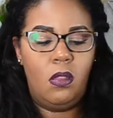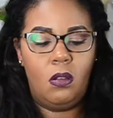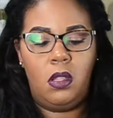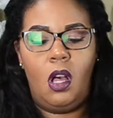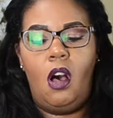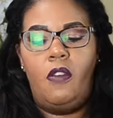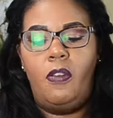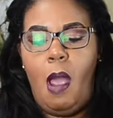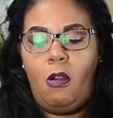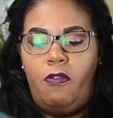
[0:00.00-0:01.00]
cloth, a
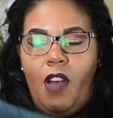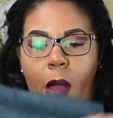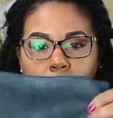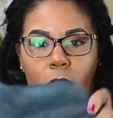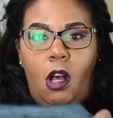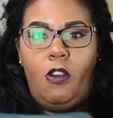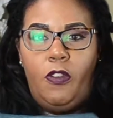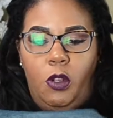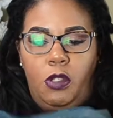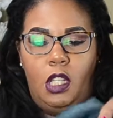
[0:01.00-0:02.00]
microfiber cloth for
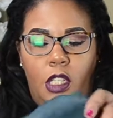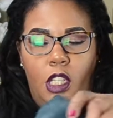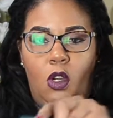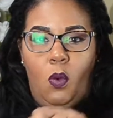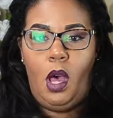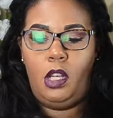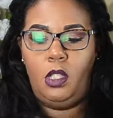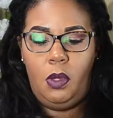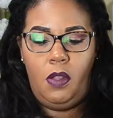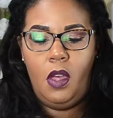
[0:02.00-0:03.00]
you to clean your watch
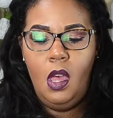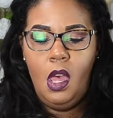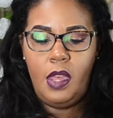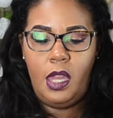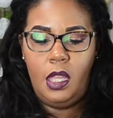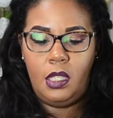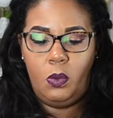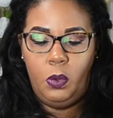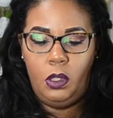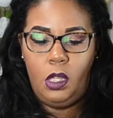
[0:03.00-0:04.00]
with. That is
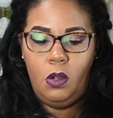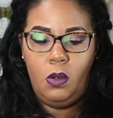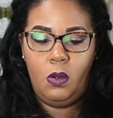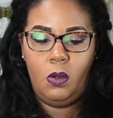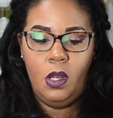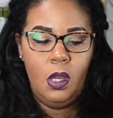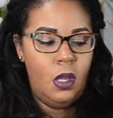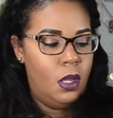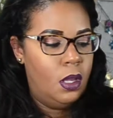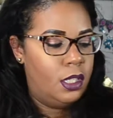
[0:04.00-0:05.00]
really cool.
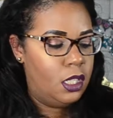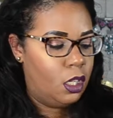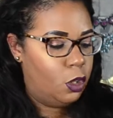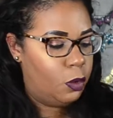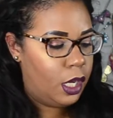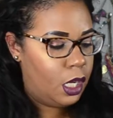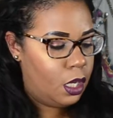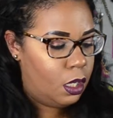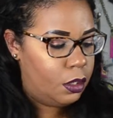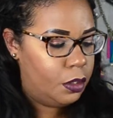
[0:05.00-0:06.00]
It's in a gray
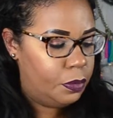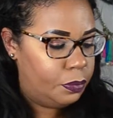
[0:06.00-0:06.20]
color.